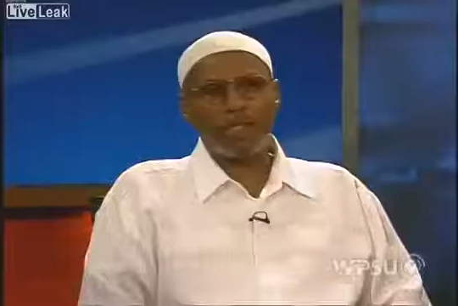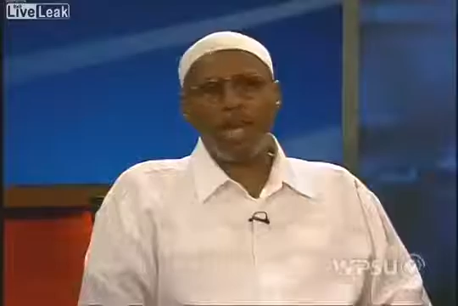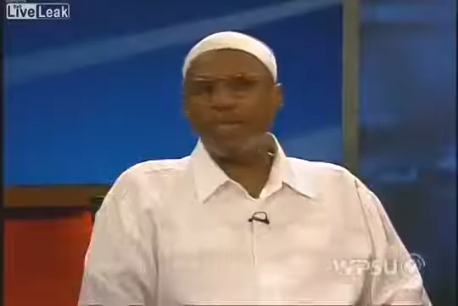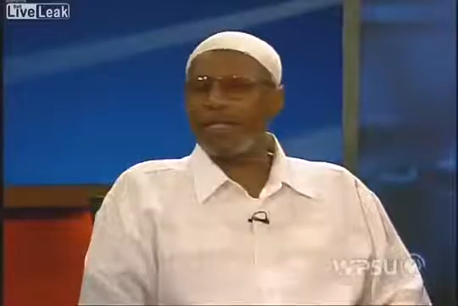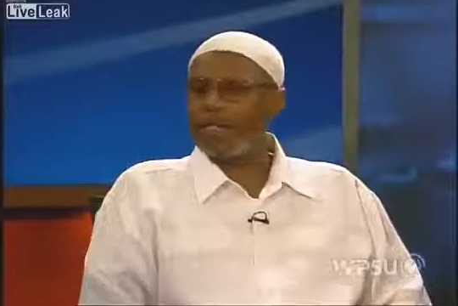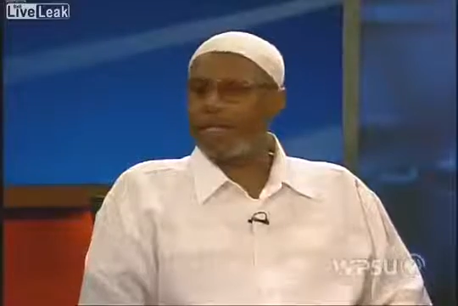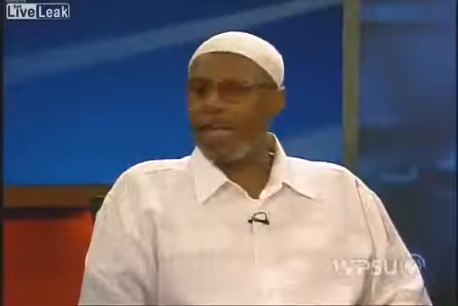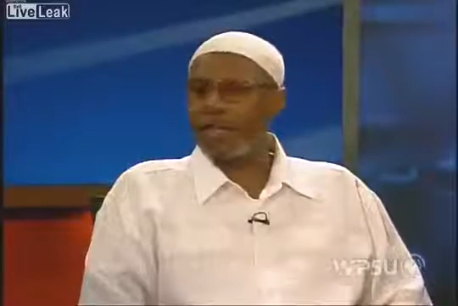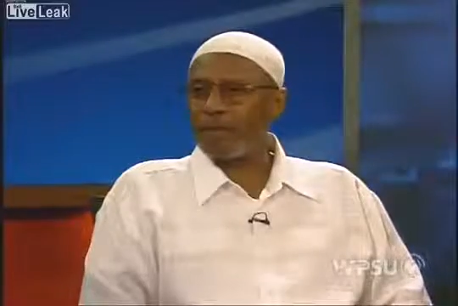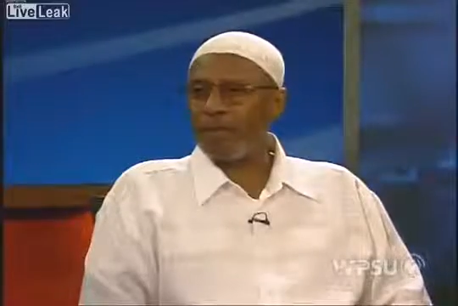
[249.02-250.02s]
Johnson &
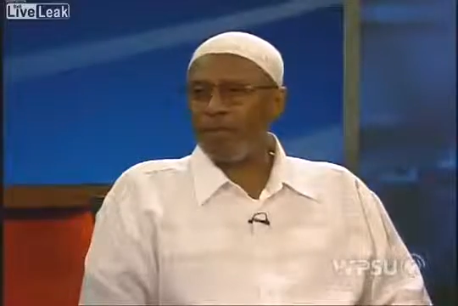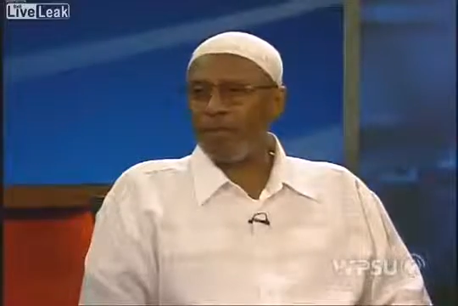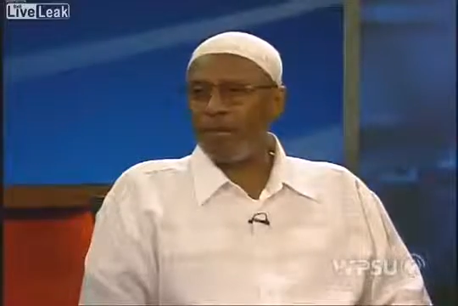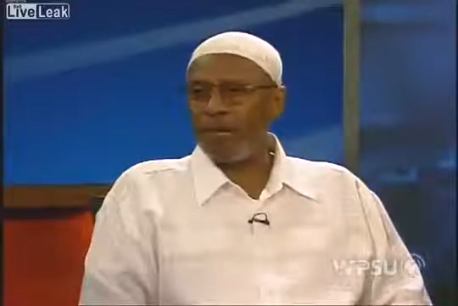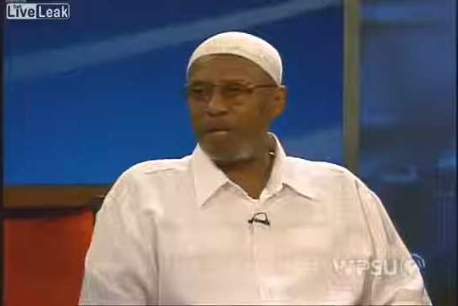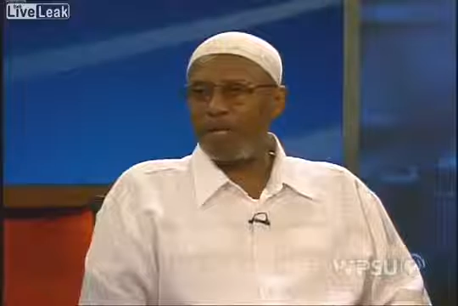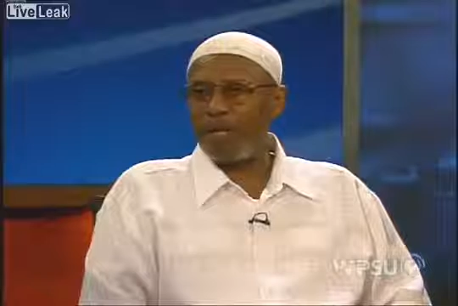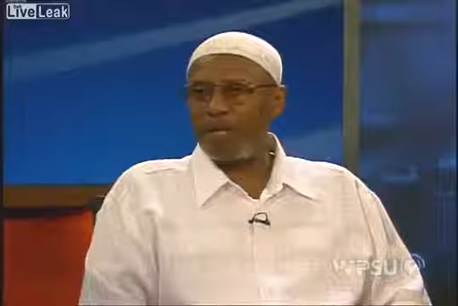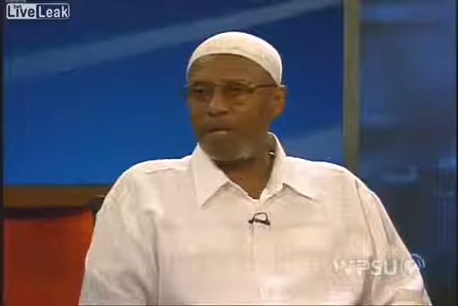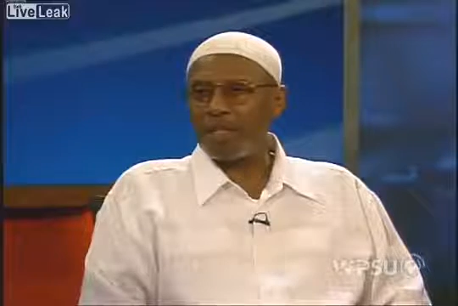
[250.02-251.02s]
Johnson bubble bath
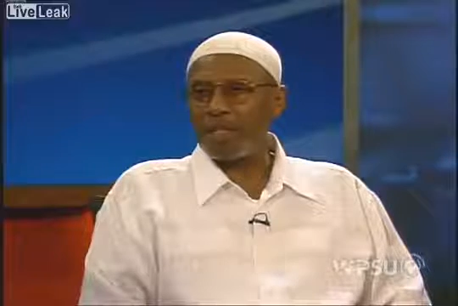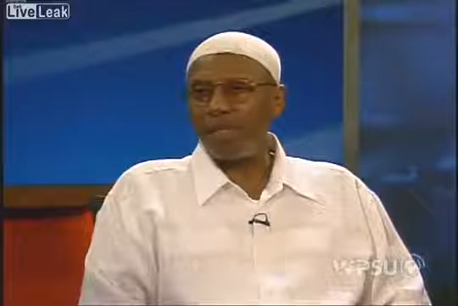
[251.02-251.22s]
test.